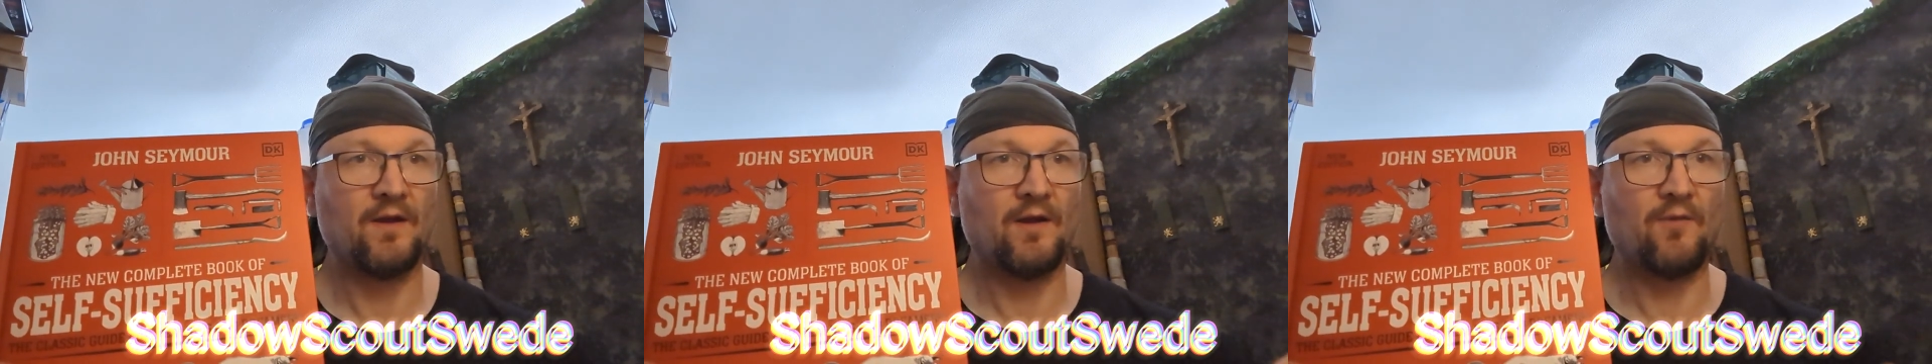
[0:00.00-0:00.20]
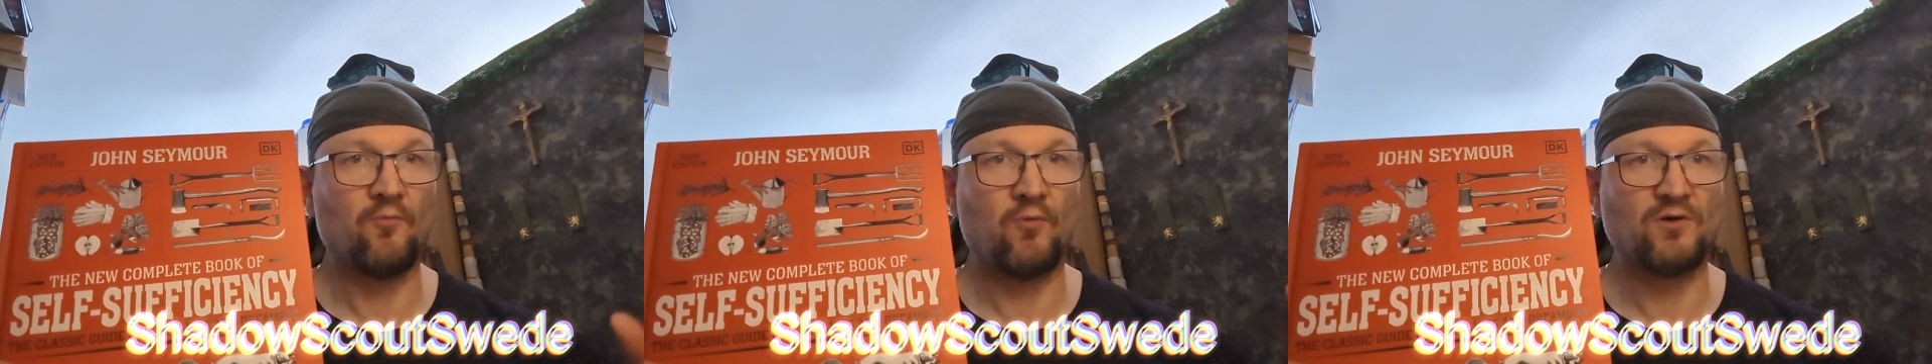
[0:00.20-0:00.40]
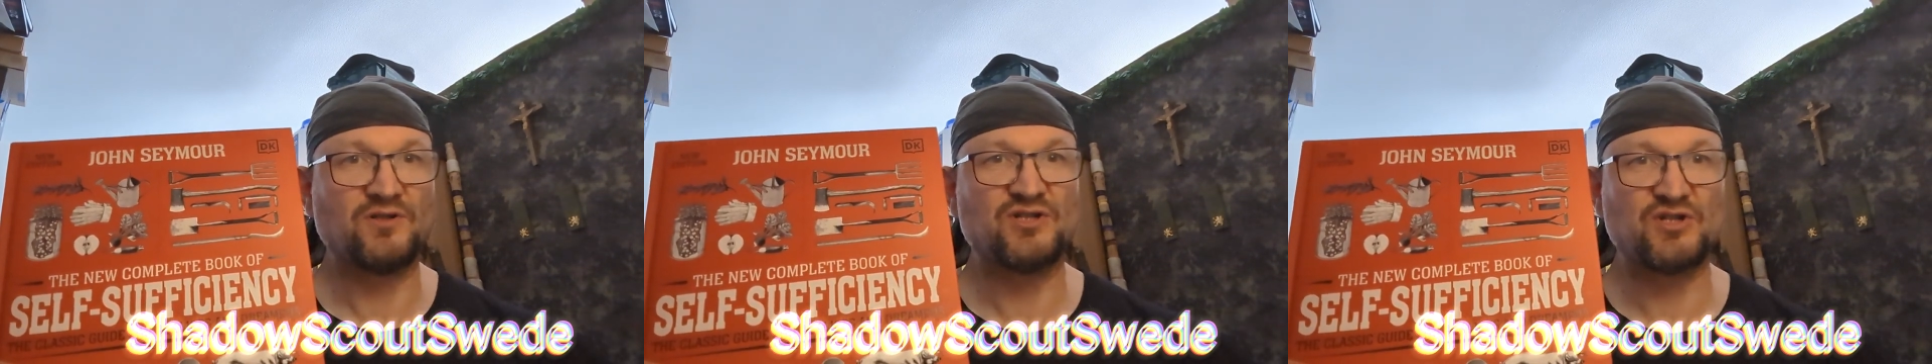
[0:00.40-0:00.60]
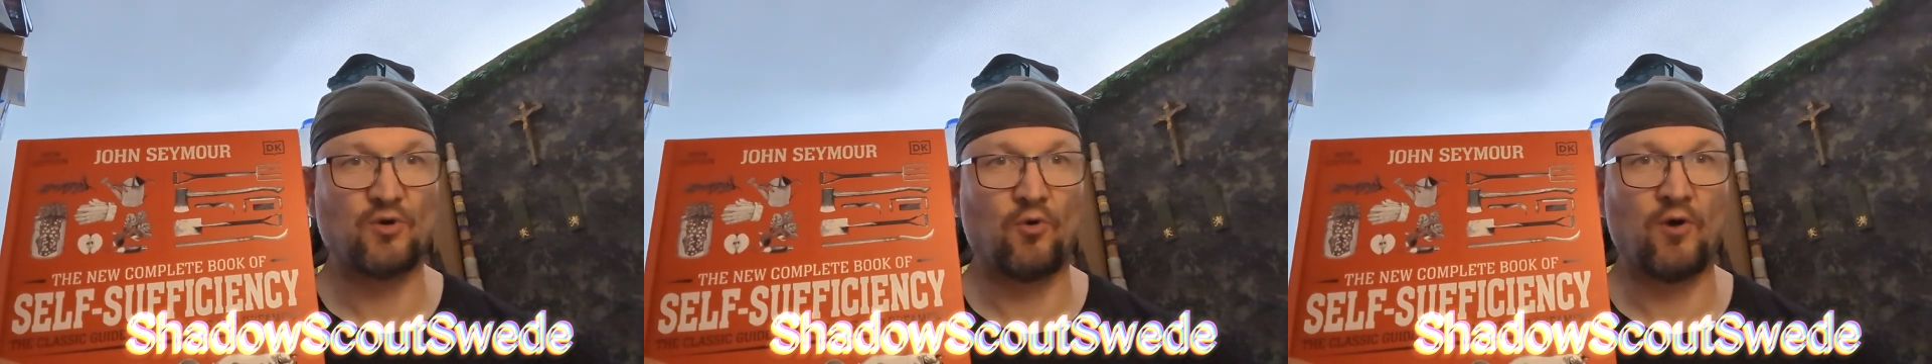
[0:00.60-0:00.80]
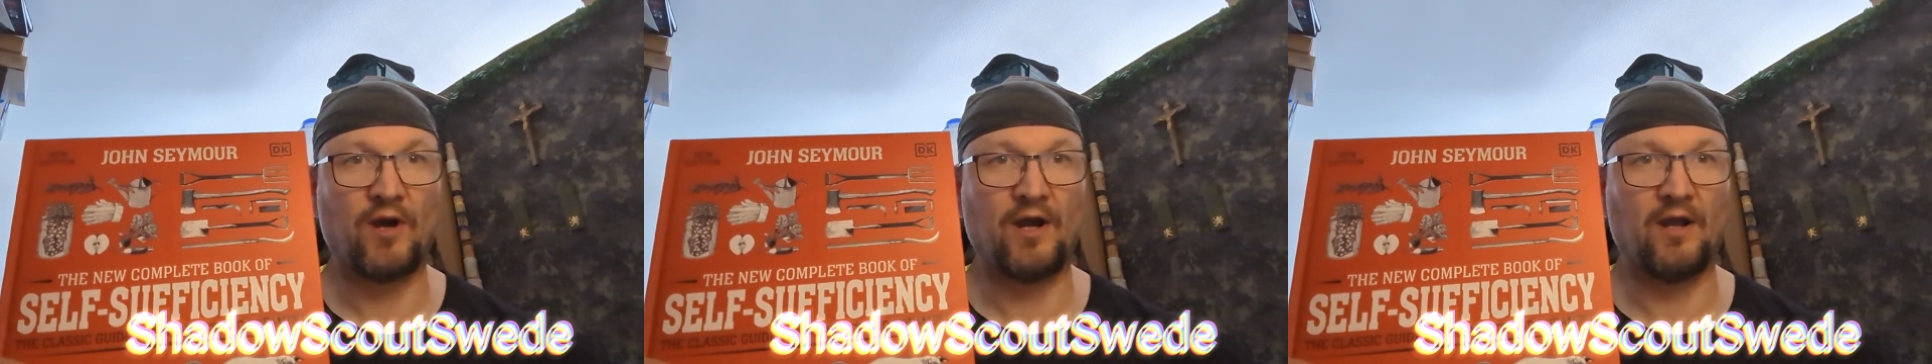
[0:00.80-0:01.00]
and what
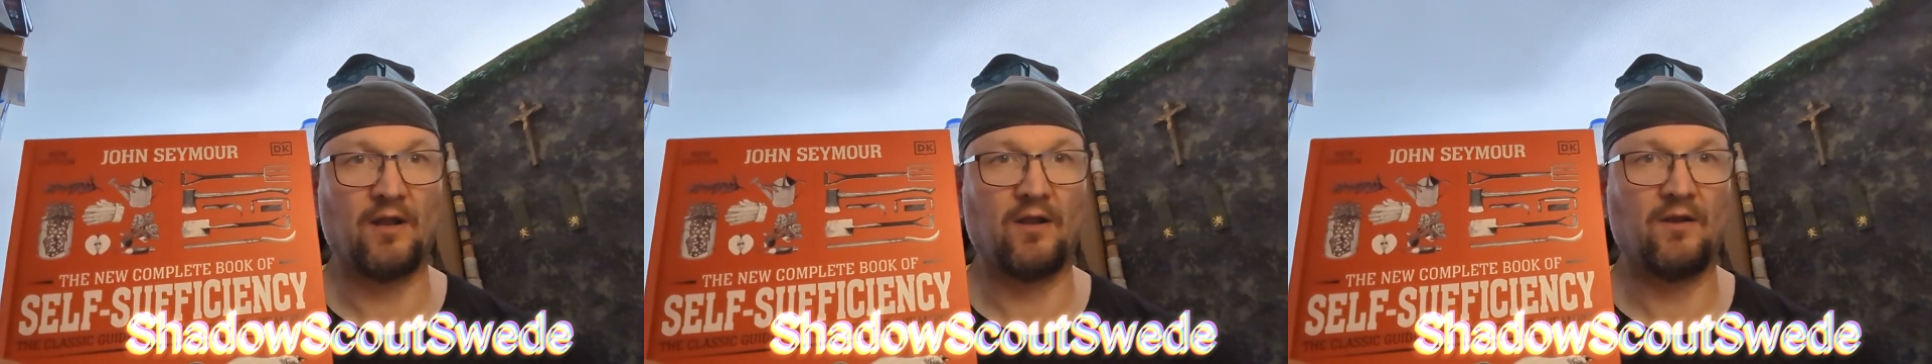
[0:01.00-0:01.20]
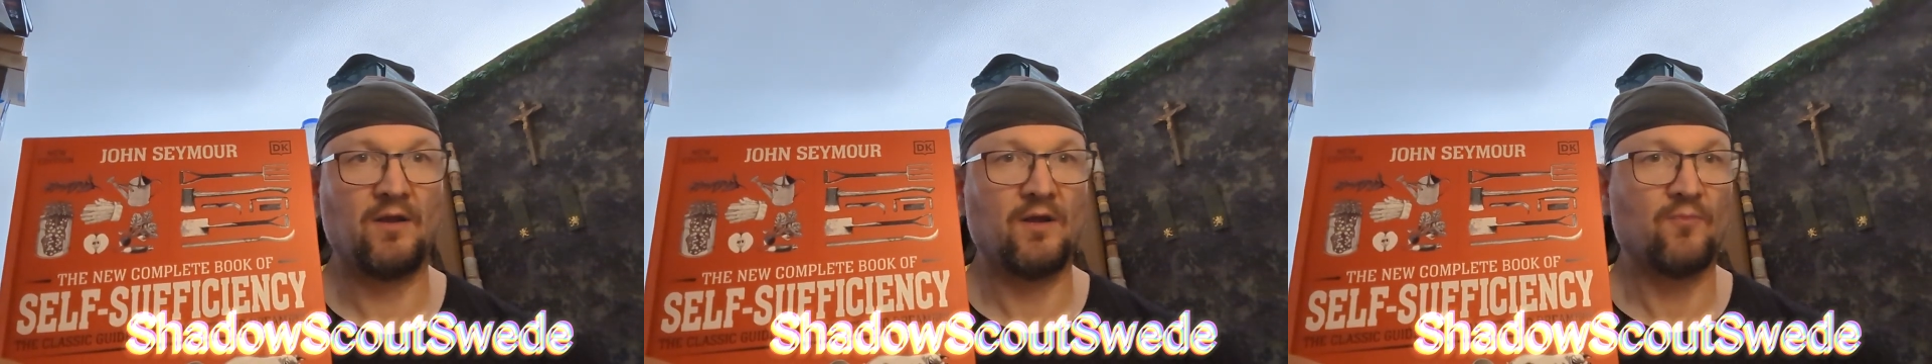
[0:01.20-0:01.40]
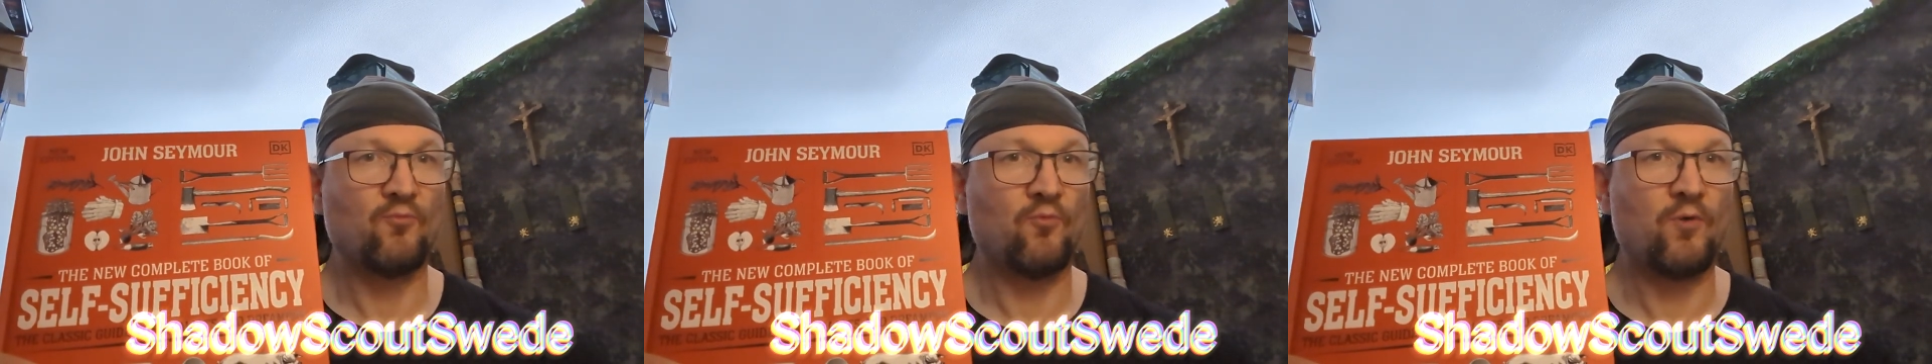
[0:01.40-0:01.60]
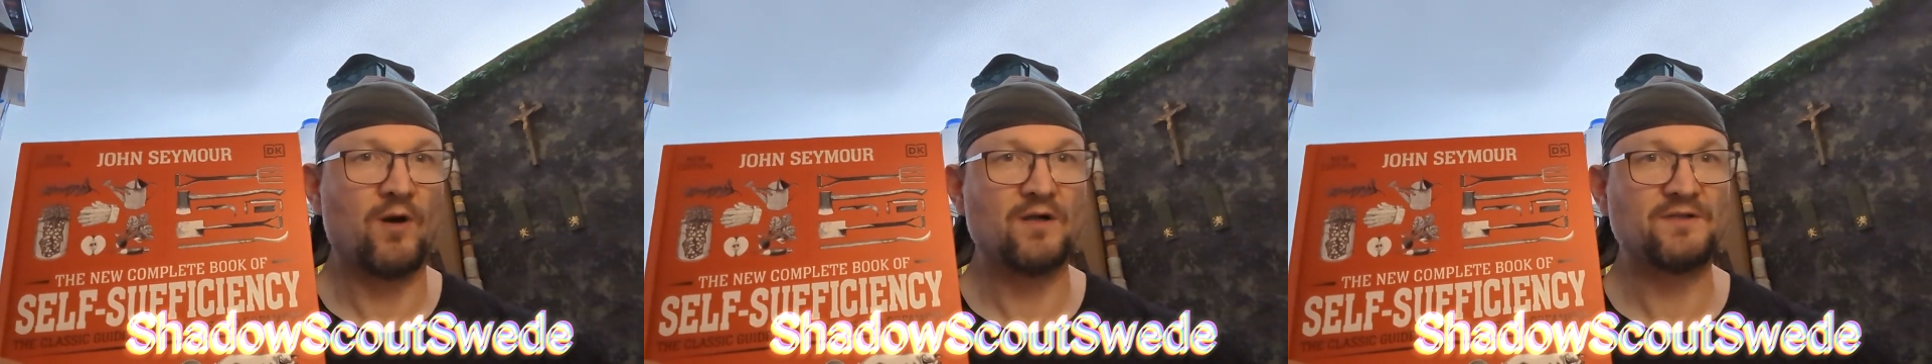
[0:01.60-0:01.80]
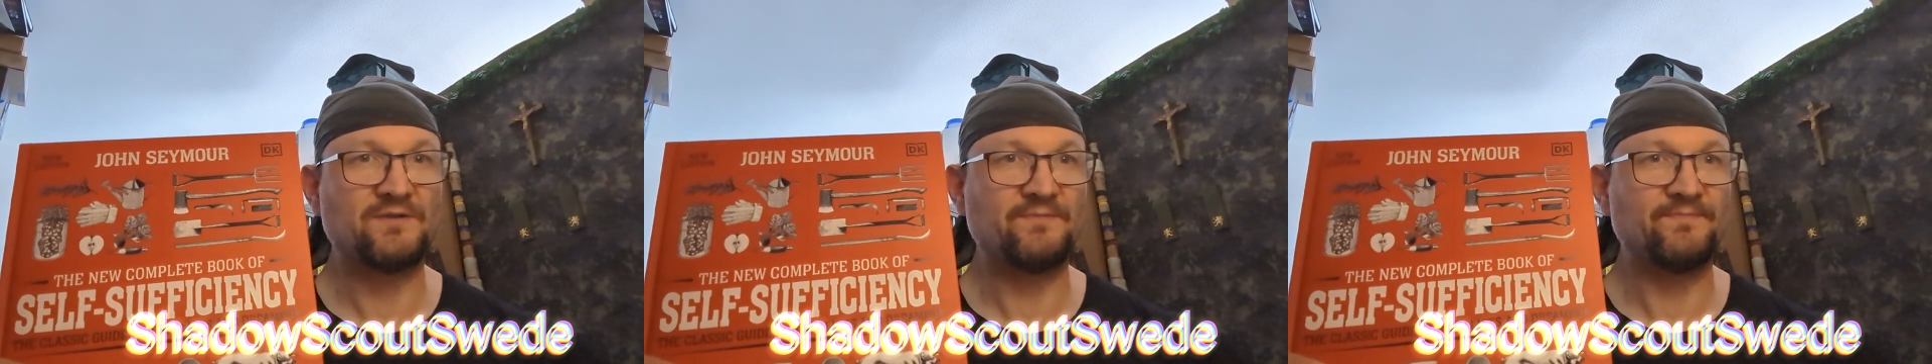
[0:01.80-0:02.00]
soil,
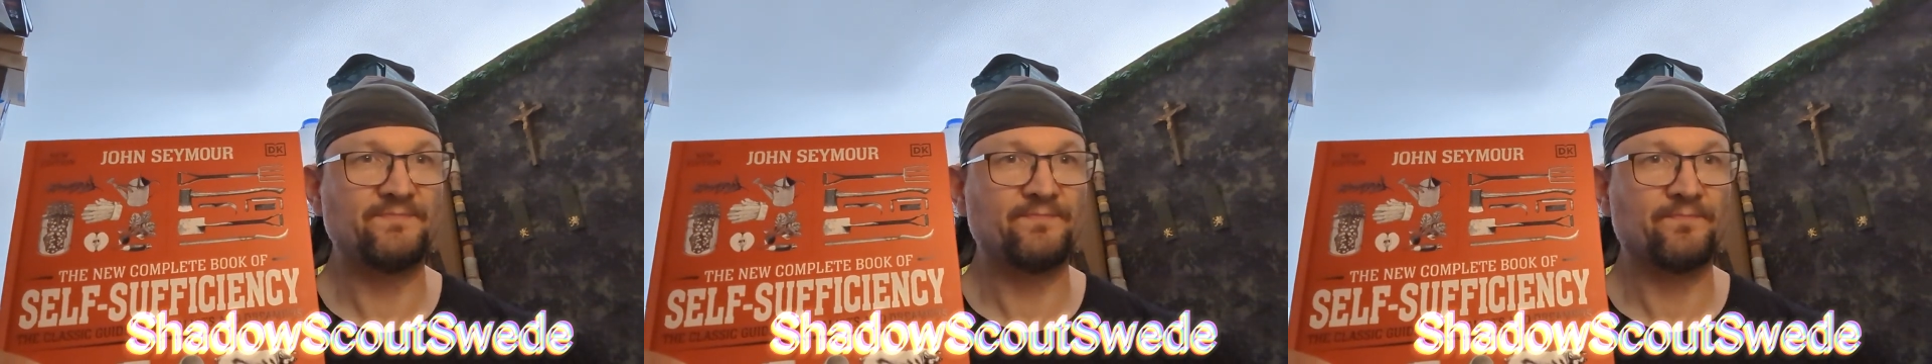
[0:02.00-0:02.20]
what